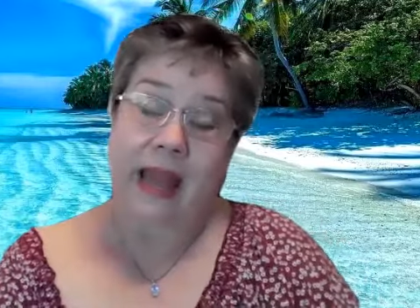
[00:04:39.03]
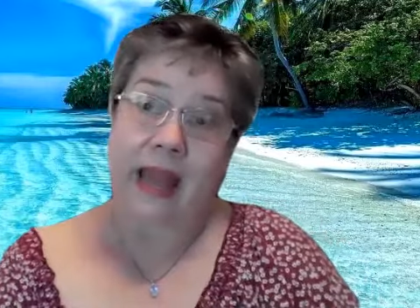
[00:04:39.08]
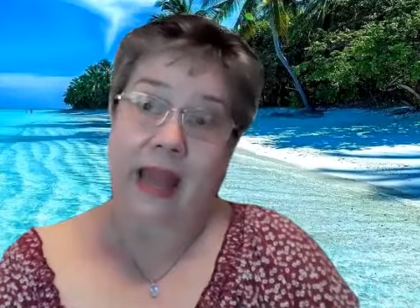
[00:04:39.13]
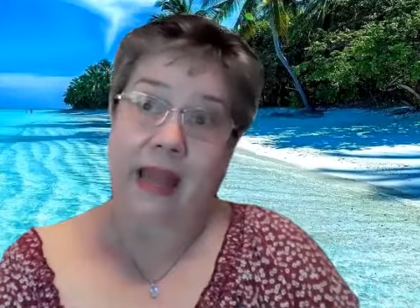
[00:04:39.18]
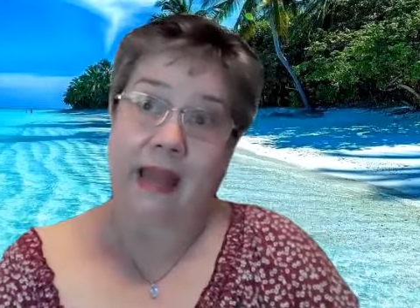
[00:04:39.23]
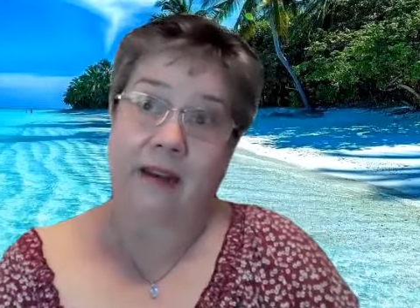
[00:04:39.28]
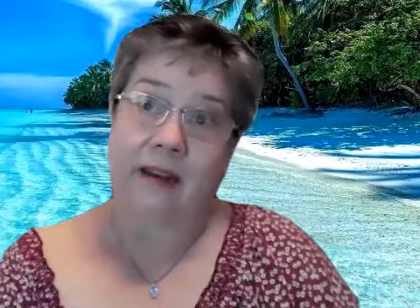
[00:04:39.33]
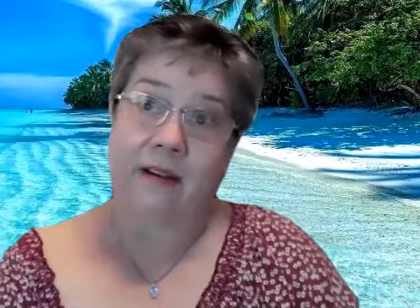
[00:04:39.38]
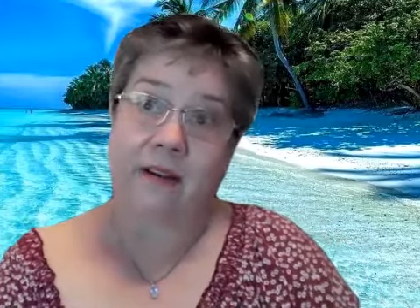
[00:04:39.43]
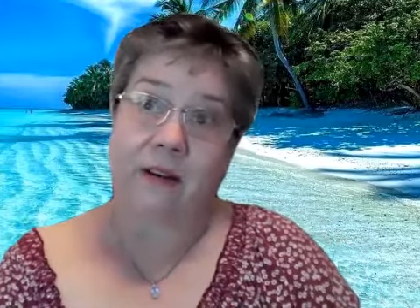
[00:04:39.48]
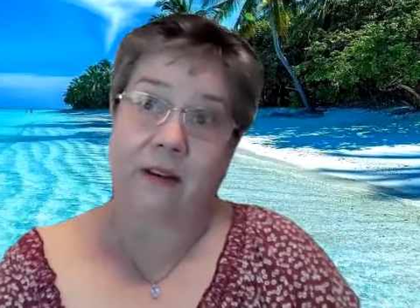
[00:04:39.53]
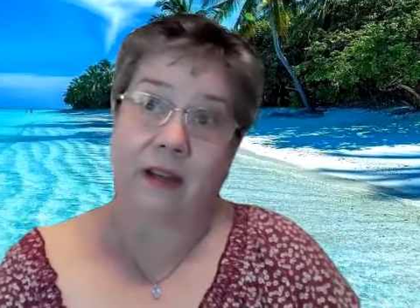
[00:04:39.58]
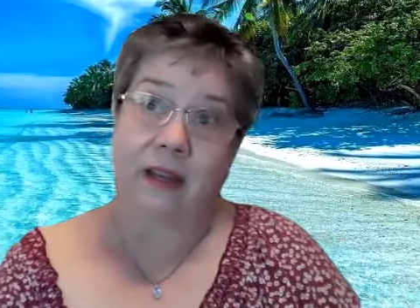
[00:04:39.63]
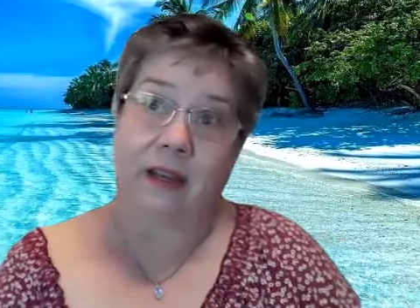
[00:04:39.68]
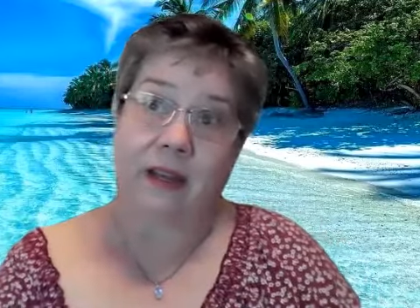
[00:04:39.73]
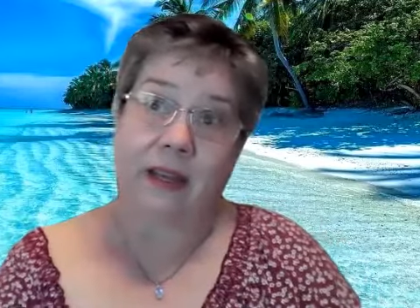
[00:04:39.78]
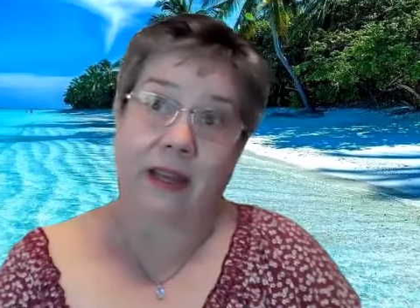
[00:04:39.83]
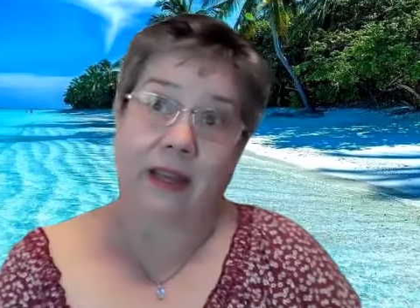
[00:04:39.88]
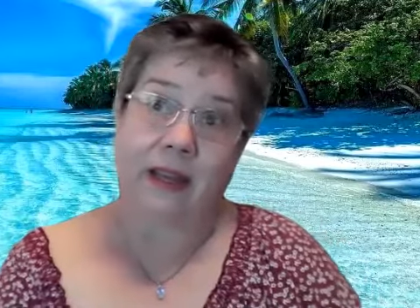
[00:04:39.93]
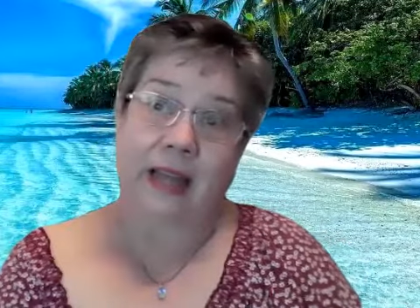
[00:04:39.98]
And
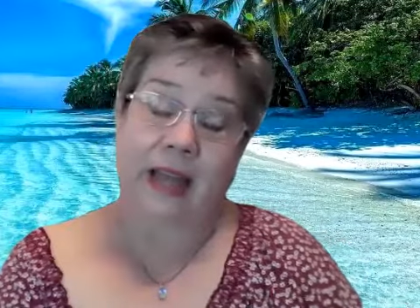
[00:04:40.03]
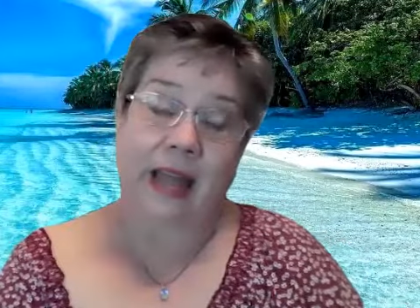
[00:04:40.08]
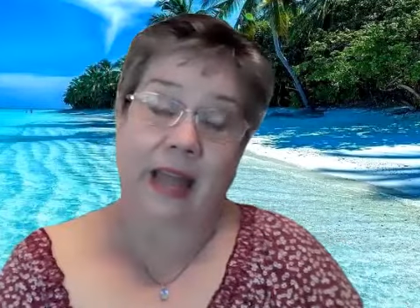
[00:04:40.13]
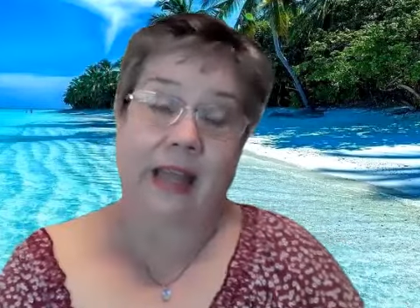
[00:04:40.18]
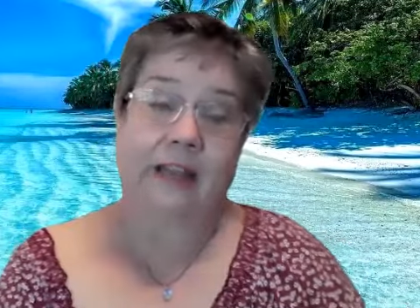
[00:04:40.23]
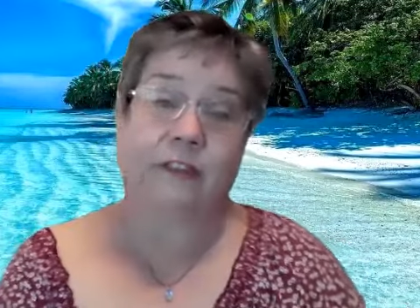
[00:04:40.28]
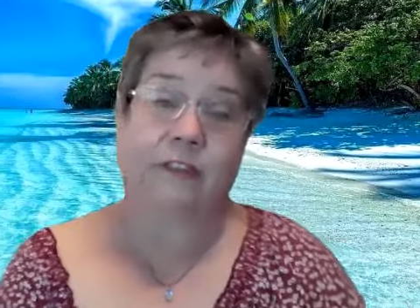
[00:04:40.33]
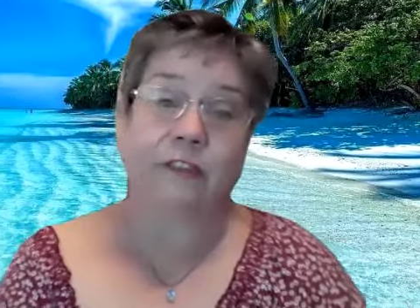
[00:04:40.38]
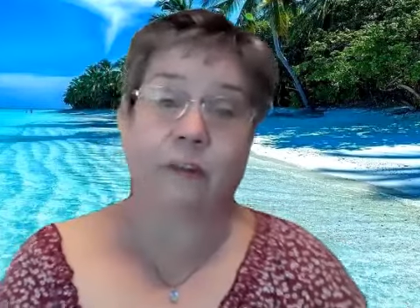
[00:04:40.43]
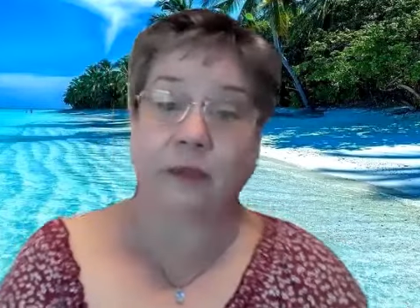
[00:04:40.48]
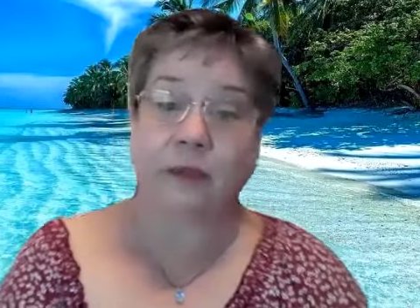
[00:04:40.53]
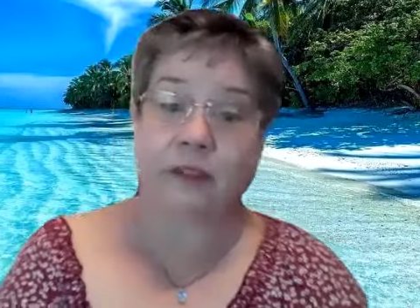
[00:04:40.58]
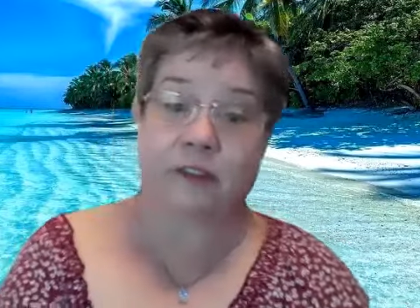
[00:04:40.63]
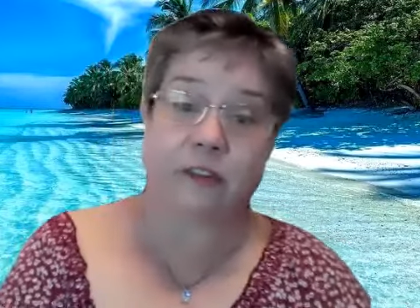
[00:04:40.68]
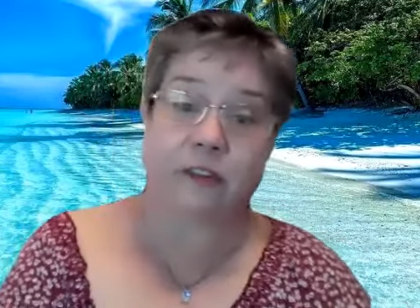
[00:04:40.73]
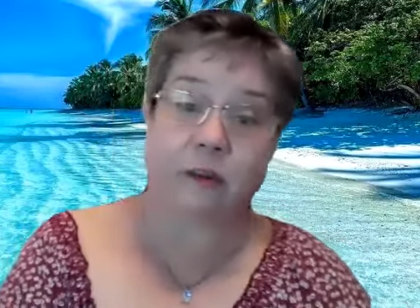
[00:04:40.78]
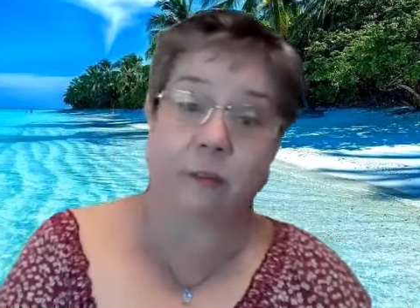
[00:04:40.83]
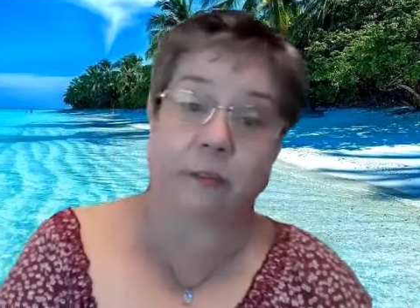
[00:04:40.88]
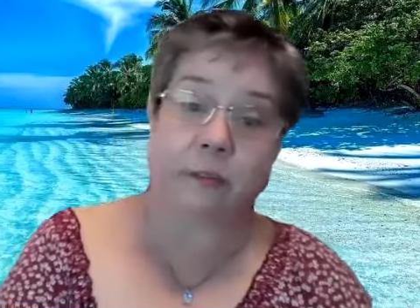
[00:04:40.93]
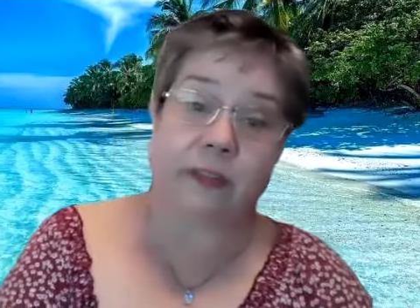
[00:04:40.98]
it has to be
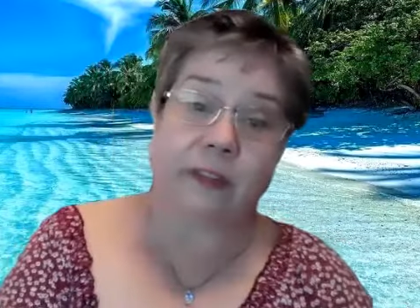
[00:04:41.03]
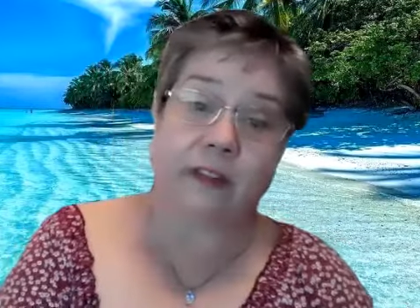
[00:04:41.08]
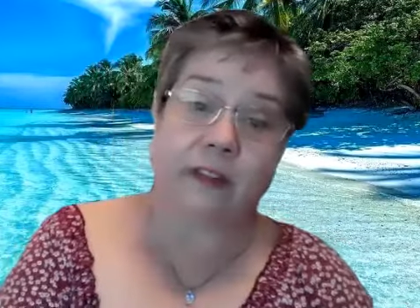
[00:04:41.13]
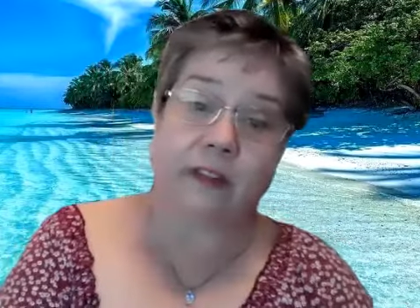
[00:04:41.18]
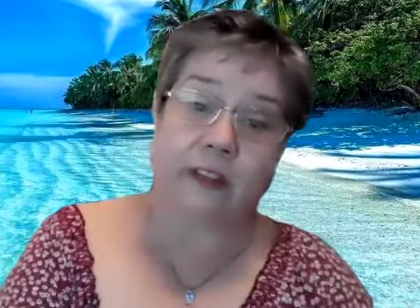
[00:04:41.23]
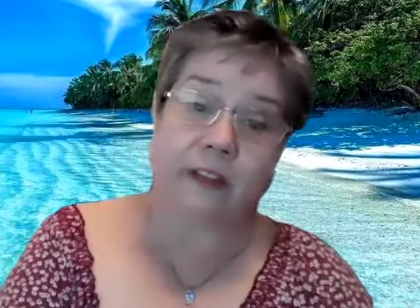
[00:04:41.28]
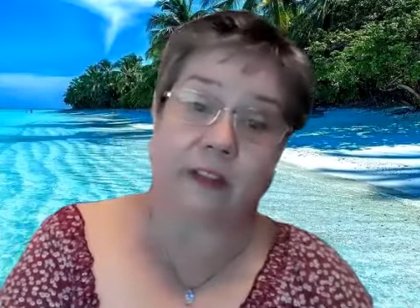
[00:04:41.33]
something